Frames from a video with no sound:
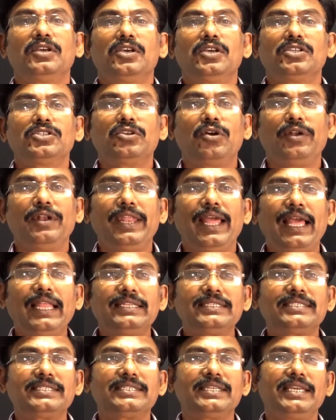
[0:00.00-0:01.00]
So
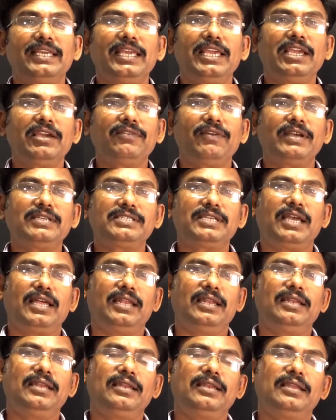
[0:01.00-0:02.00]
Nernst
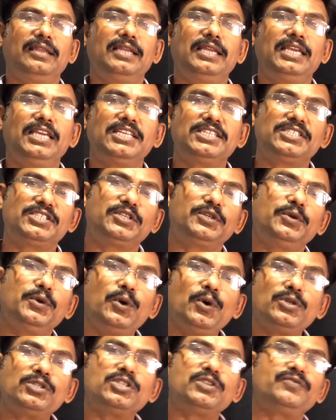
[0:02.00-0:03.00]
equation is
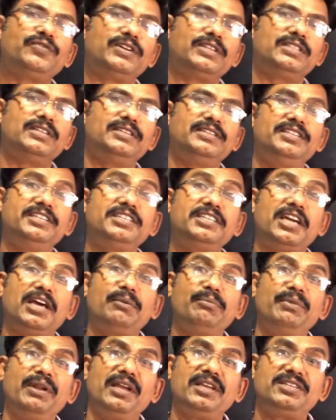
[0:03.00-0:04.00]
used for the
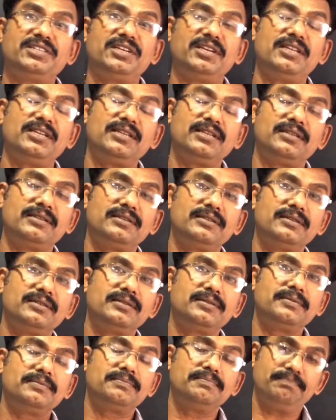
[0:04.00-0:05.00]
determination
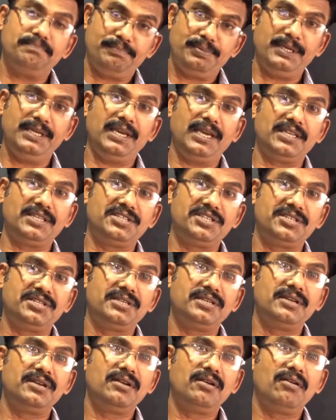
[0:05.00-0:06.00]
pH
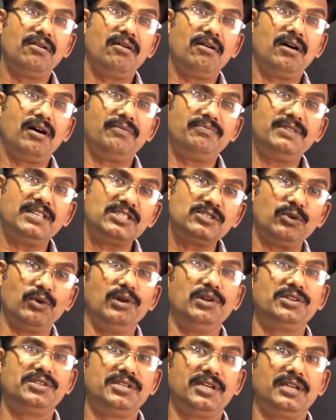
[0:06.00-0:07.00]
of the
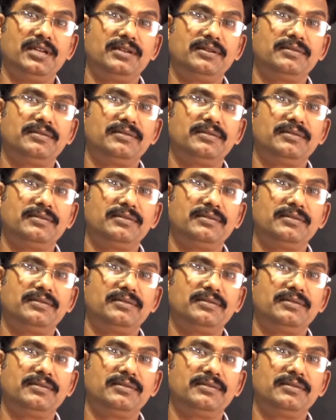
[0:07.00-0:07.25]
solution.